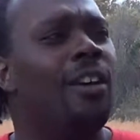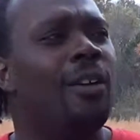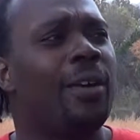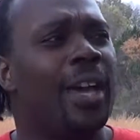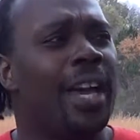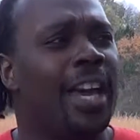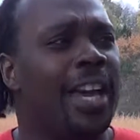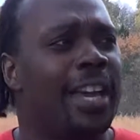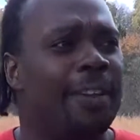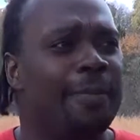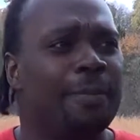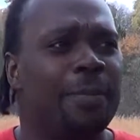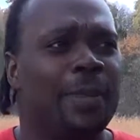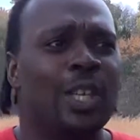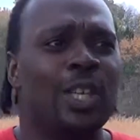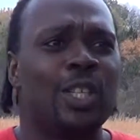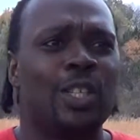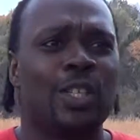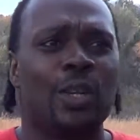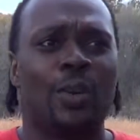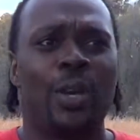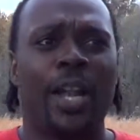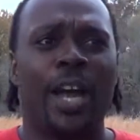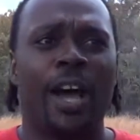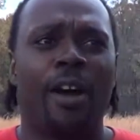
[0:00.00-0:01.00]
Okay,
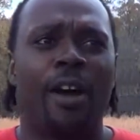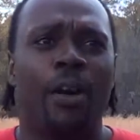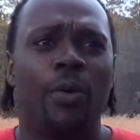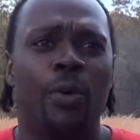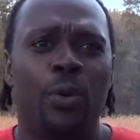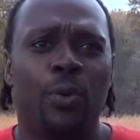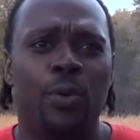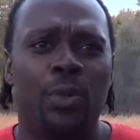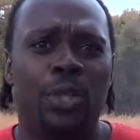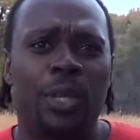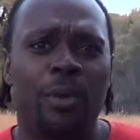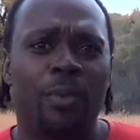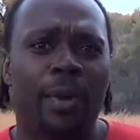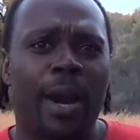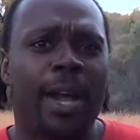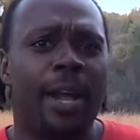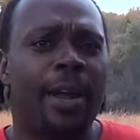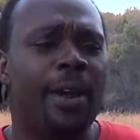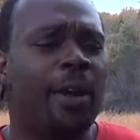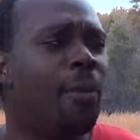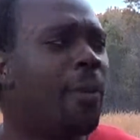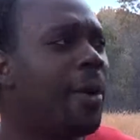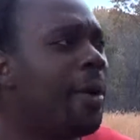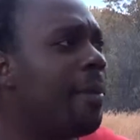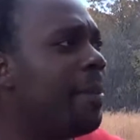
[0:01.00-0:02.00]
so now you see right
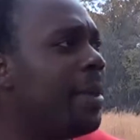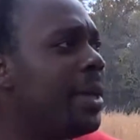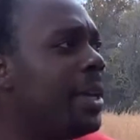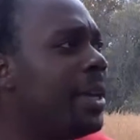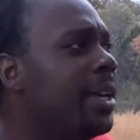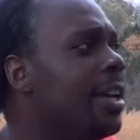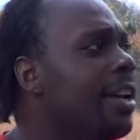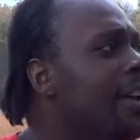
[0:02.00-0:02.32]
here with me,